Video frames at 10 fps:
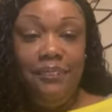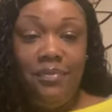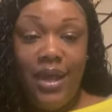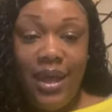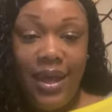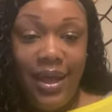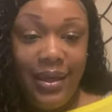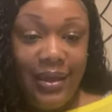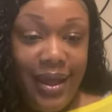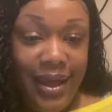
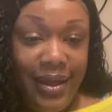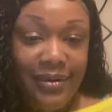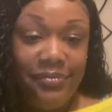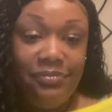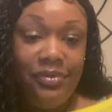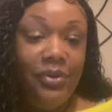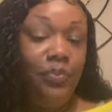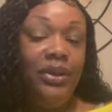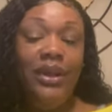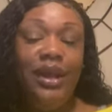My God.
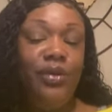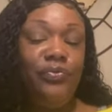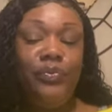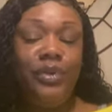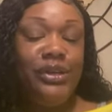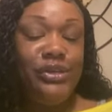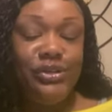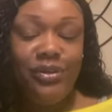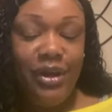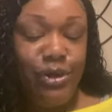Complete
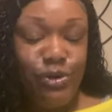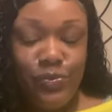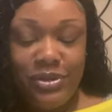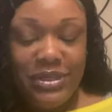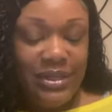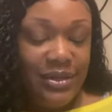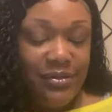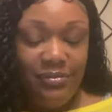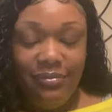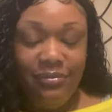confirmation,
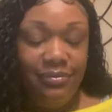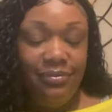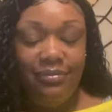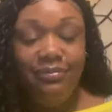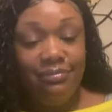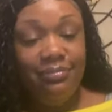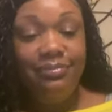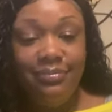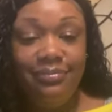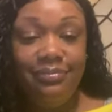100%.
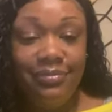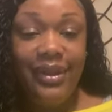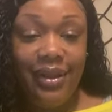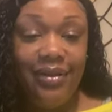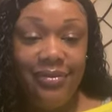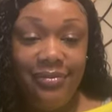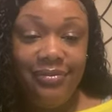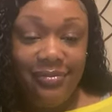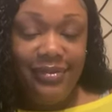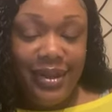Wow. Yeah.
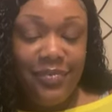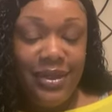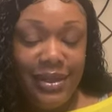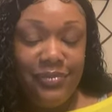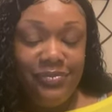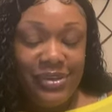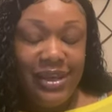Amen. And